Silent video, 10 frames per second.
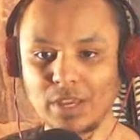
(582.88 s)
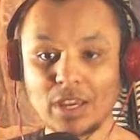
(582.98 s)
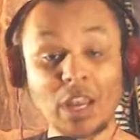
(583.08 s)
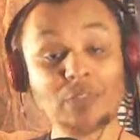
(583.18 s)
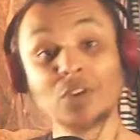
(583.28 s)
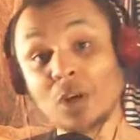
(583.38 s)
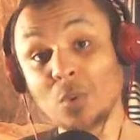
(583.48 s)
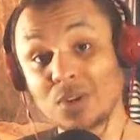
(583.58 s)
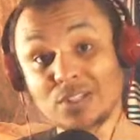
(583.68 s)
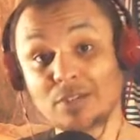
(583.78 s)
if you do
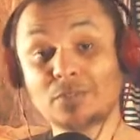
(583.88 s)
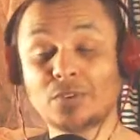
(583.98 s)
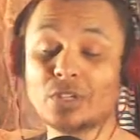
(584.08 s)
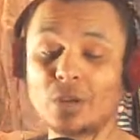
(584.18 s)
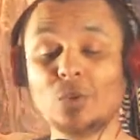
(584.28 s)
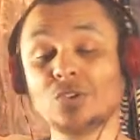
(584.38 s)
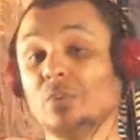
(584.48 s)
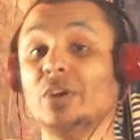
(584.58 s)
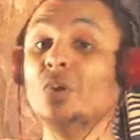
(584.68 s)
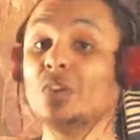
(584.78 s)
want to sit through it, go watch
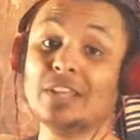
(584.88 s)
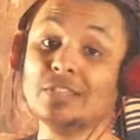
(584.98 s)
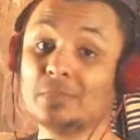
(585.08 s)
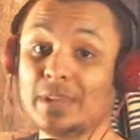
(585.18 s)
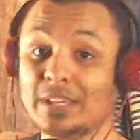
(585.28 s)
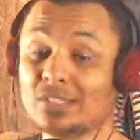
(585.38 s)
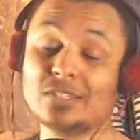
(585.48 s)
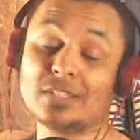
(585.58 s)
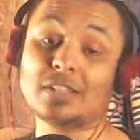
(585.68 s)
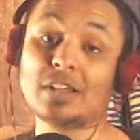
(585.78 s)
my old Let's Play because it's
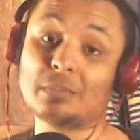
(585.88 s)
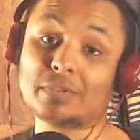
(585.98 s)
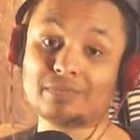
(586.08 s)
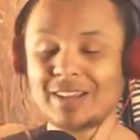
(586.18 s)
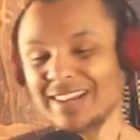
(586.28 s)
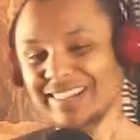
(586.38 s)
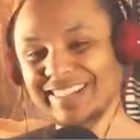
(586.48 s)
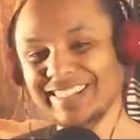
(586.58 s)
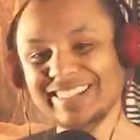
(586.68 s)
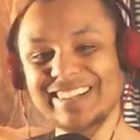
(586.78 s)
still up.
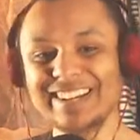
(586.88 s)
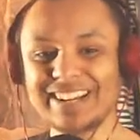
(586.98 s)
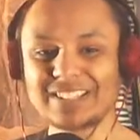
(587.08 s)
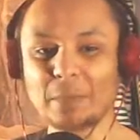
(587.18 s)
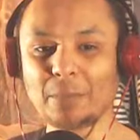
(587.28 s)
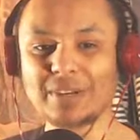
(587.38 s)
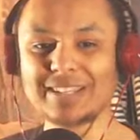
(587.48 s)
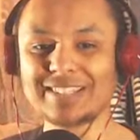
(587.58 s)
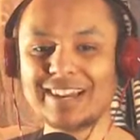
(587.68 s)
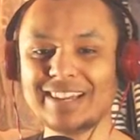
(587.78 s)
Because I'm pretty
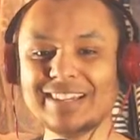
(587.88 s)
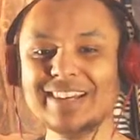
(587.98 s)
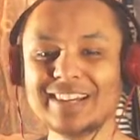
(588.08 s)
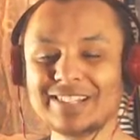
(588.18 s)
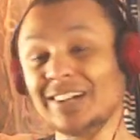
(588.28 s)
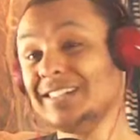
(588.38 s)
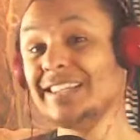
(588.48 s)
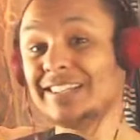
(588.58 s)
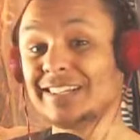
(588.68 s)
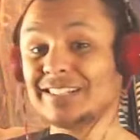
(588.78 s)
certain,
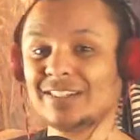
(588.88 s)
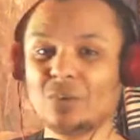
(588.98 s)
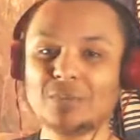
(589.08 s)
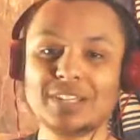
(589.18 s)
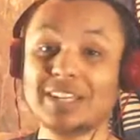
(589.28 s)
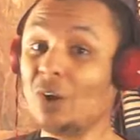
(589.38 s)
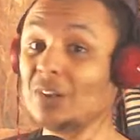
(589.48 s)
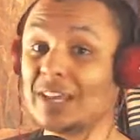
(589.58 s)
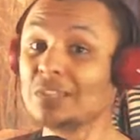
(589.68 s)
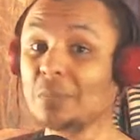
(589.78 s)
because obviously in the old
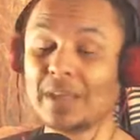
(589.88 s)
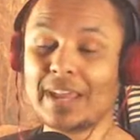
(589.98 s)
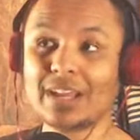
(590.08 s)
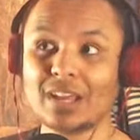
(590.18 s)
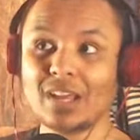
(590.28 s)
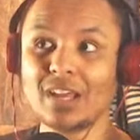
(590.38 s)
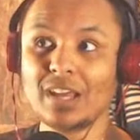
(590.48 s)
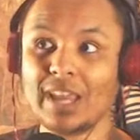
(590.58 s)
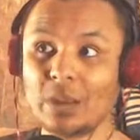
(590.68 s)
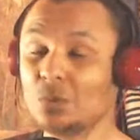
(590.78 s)
Let's Play,
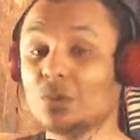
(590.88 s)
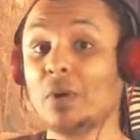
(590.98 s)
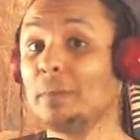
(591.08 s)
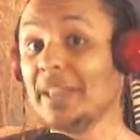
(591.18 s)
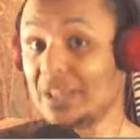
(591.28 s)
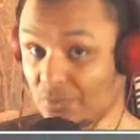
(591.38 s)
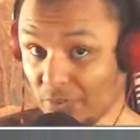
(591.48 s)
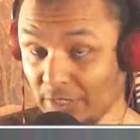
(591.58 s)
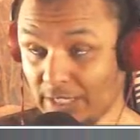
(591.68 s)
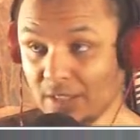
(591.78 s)
it was on my
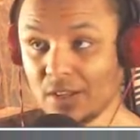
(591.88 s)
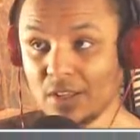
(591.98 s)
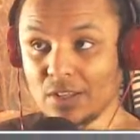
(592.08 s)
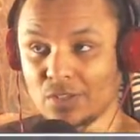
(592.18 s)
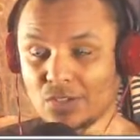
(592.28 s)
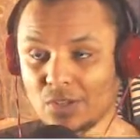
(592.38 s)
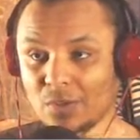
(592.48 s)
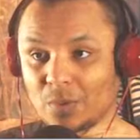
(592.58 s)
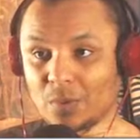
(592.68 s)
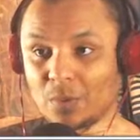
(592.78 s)
PS3.
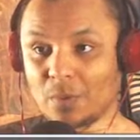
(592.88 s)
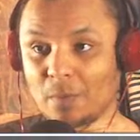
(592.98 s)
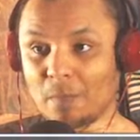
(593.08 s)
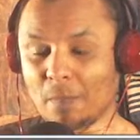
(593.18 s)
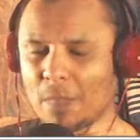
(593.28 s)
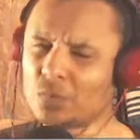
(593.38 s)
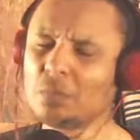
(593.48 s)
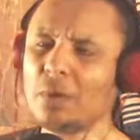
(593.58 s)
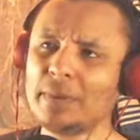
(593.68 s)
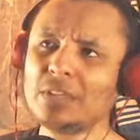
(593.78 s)
So was it
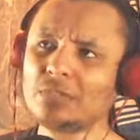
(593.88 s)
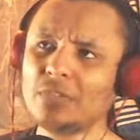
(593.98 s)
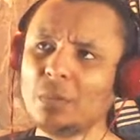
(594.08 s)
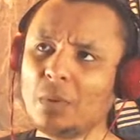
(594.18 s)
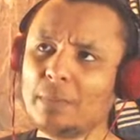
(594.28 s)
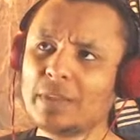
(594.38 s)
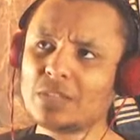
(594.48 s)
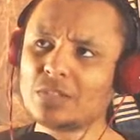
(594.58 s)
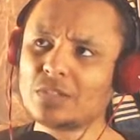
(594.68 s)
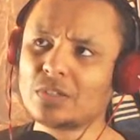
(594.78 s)
my PS3 or my
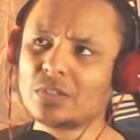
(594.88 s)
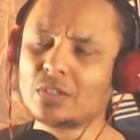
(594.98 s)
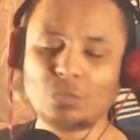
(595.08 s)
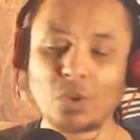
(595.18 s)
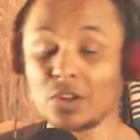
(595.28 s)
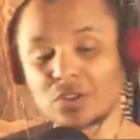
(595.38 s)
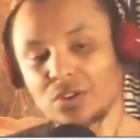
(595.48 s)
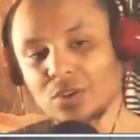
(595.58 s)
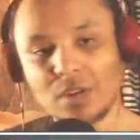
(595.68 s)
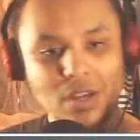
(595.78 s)
PS2? One of the two.